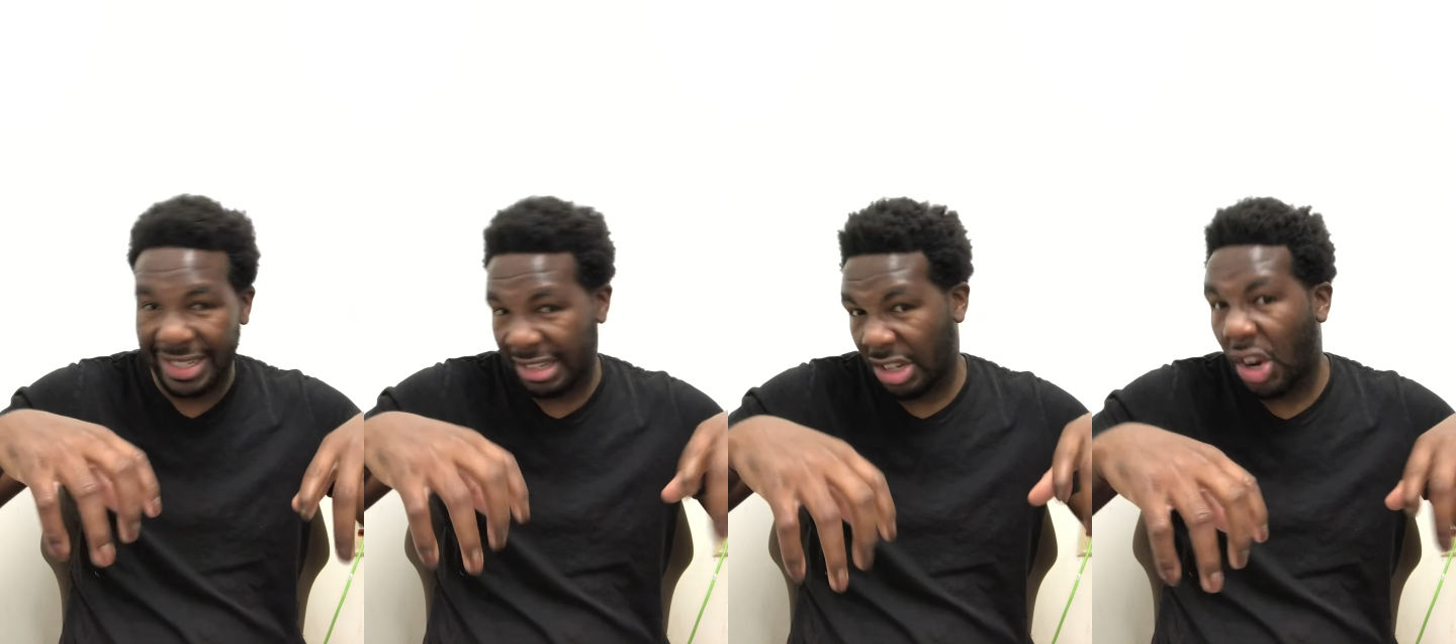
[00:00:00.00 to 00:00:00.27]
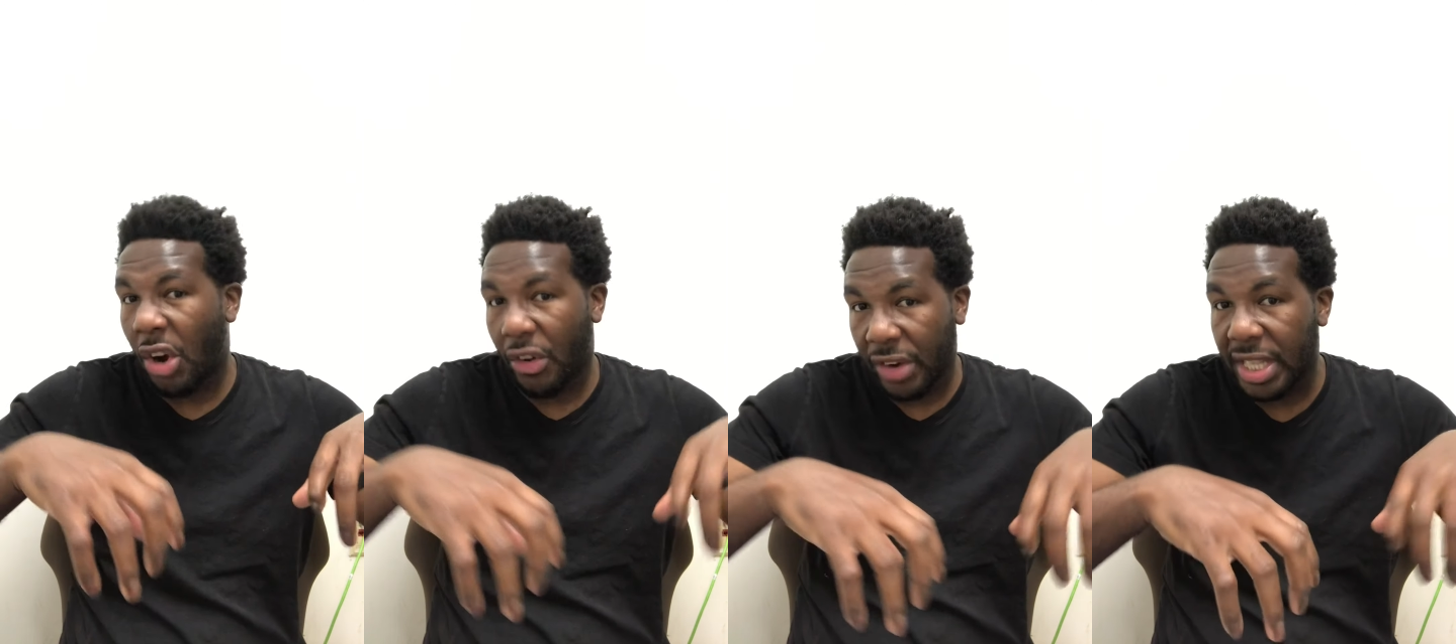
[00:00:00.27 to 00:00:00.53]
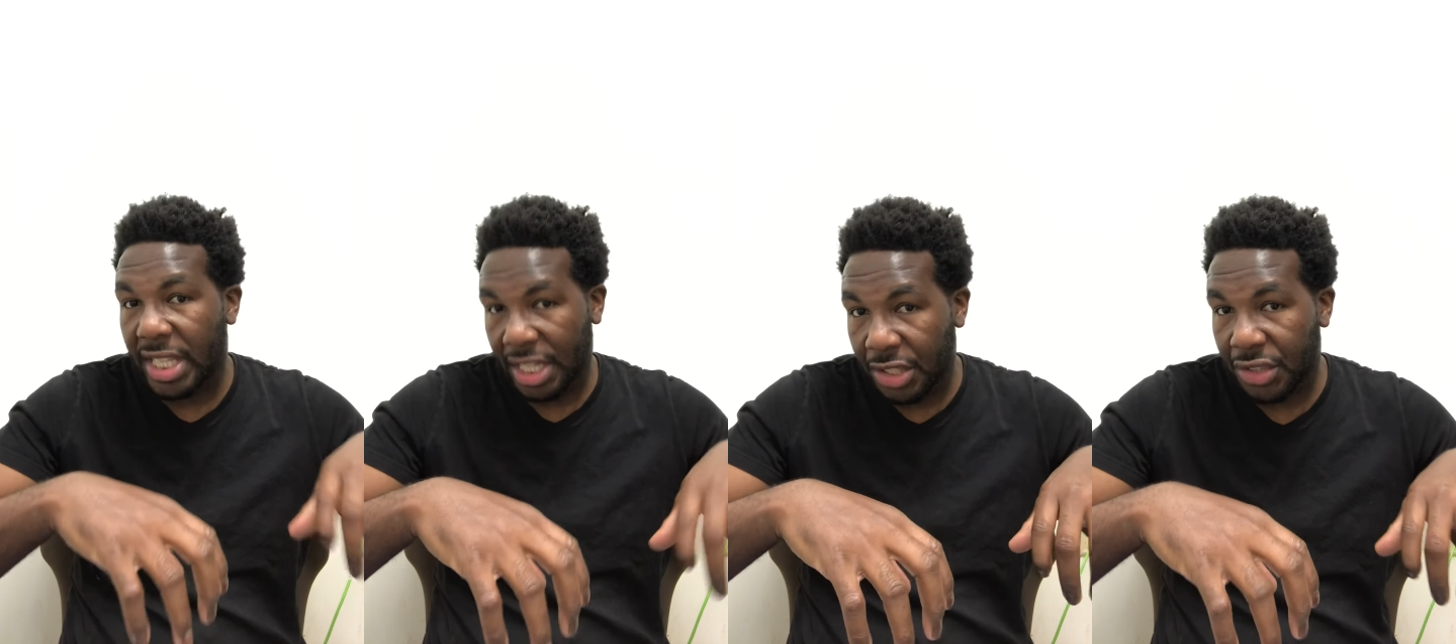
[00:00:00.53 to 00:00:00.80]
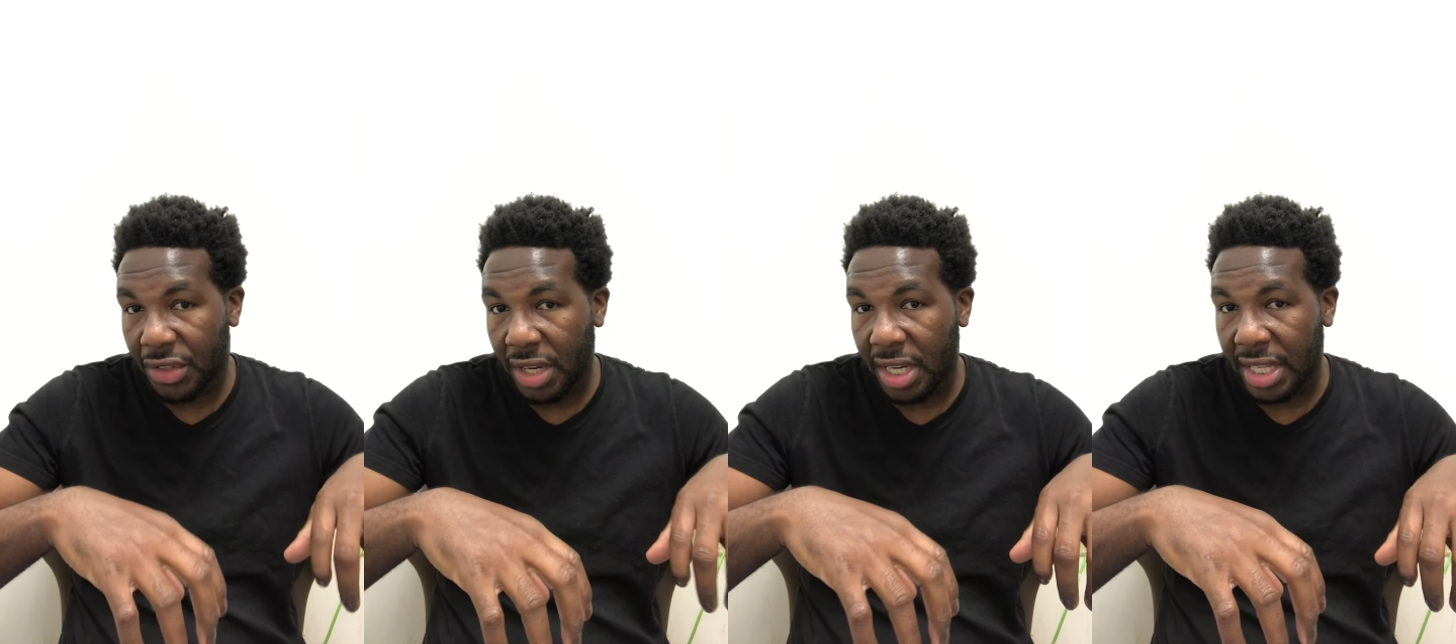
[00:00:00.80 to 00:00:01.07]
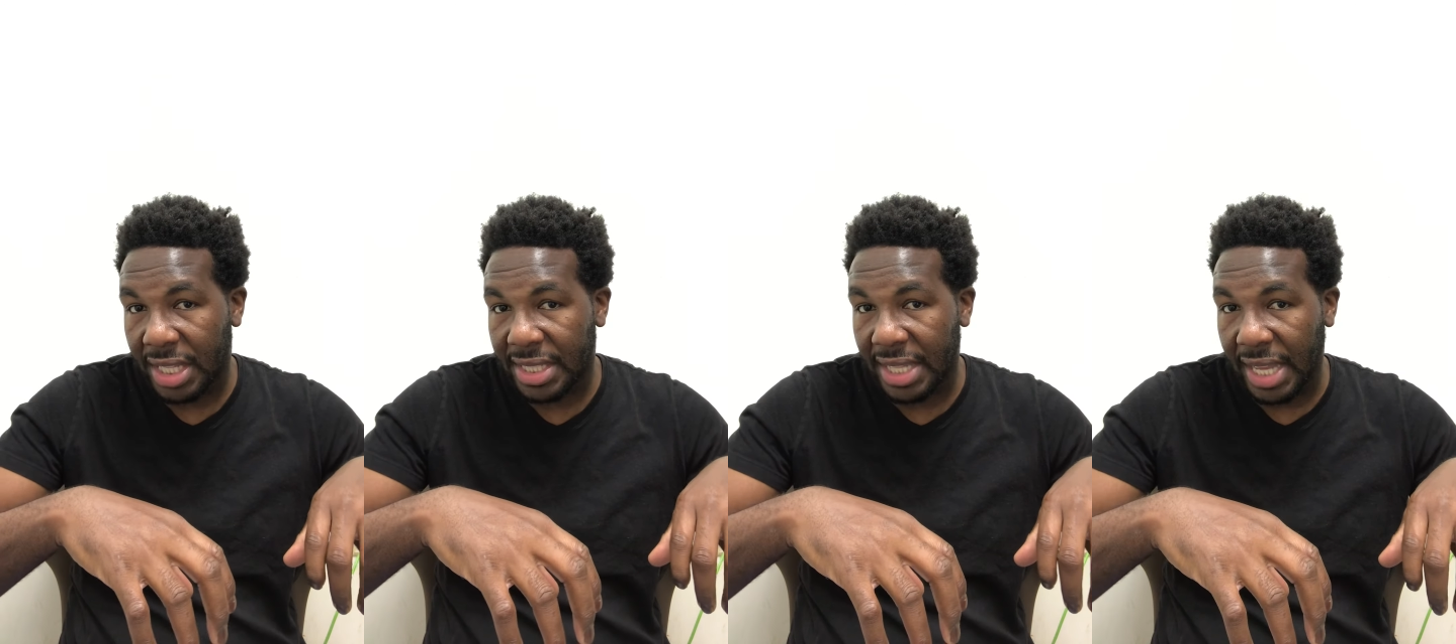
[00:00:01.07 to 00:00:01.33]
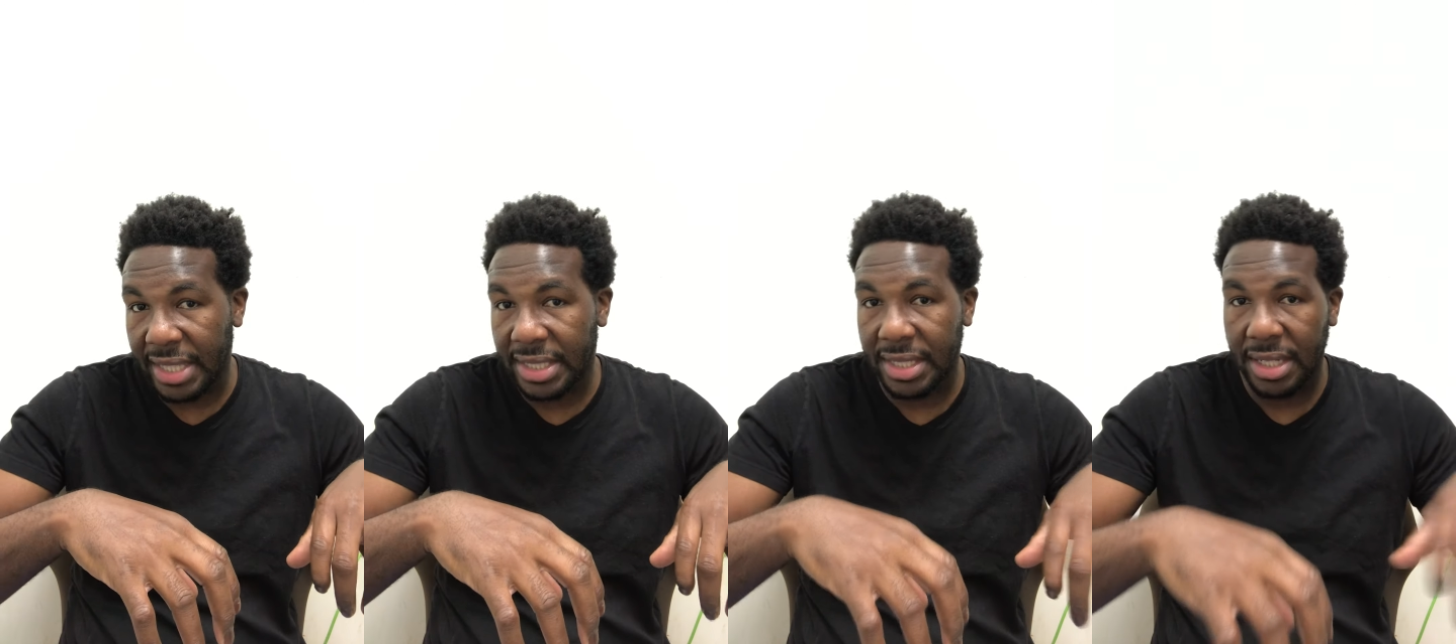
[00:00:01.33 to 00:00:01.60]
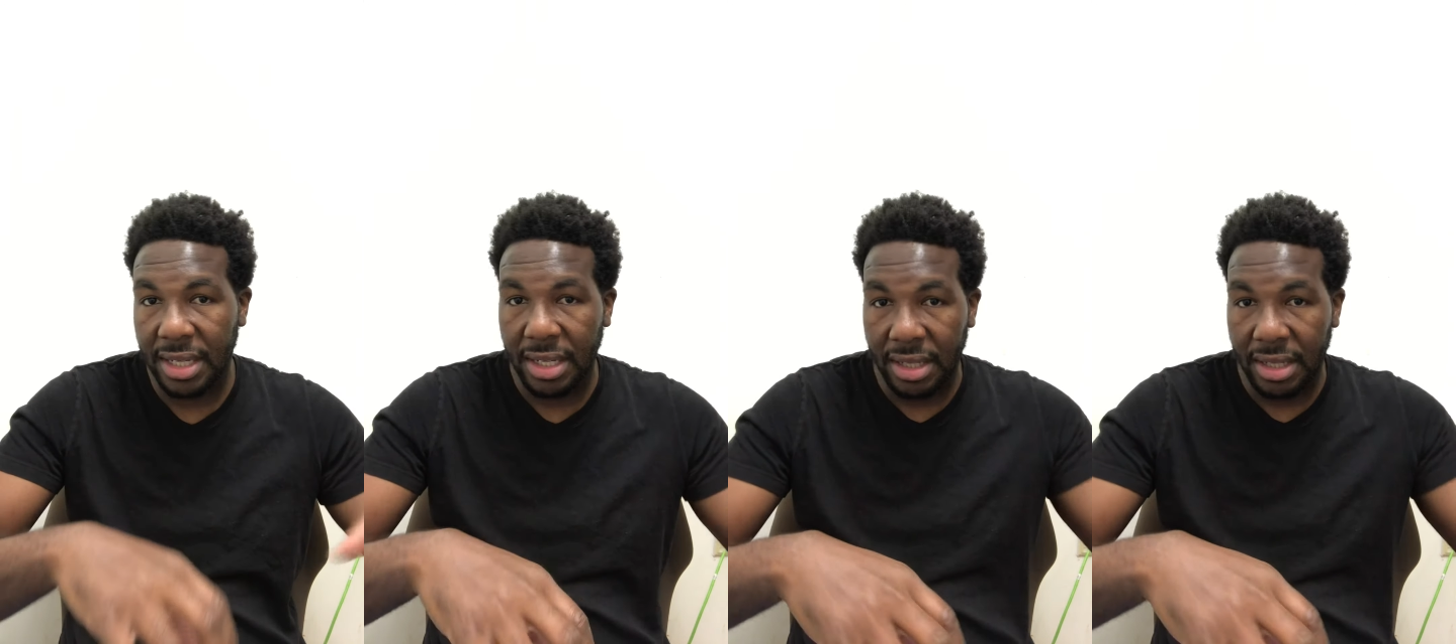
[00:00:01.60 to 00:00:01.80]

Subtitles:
current history in a sense,